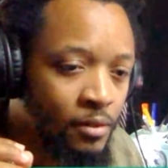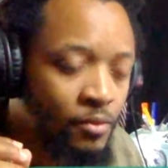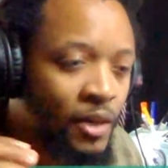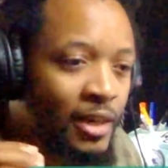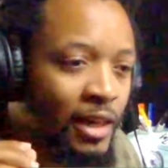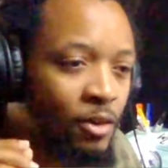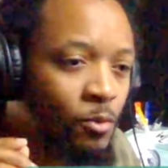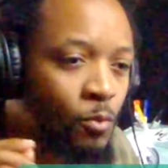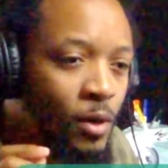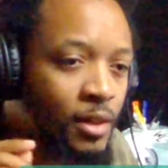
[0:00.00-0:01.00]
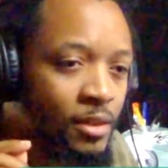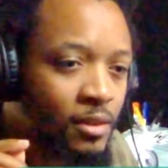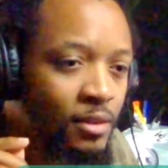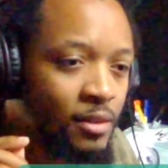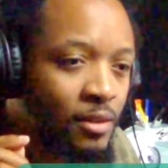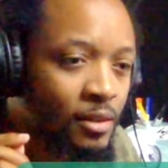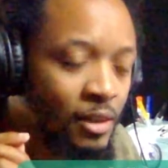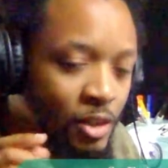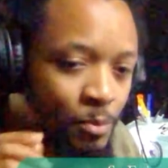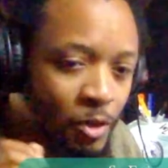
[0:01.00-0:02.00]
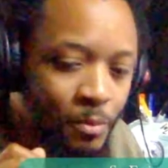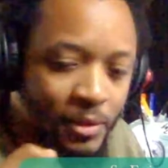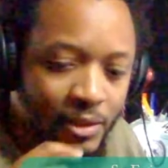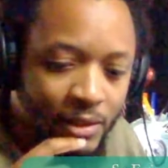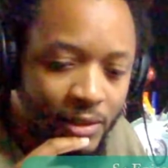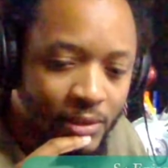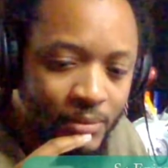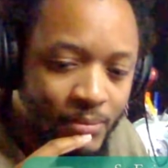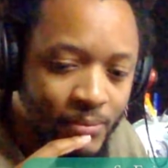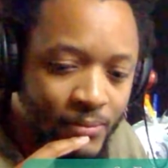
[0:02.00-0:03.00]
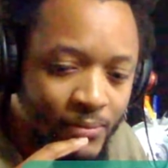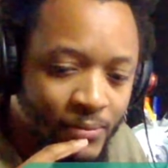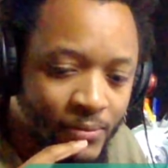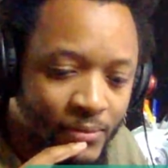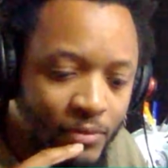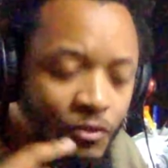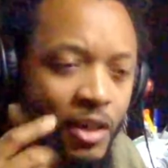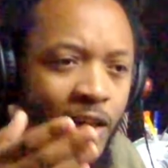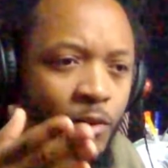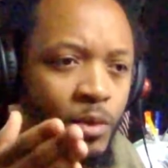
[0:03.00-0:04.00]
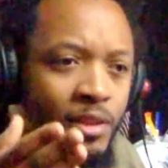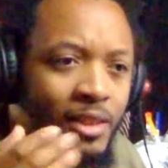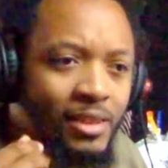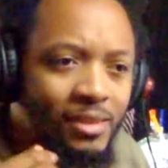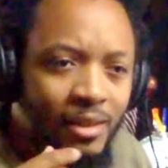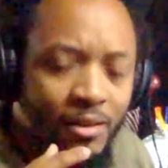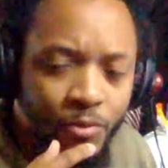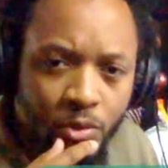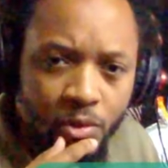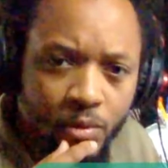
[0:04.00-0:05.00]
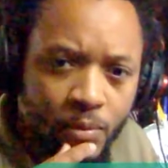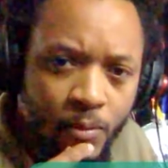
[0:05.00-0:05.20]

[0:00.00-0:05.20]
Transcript: Find out what its purpose is. Find out what they stand for.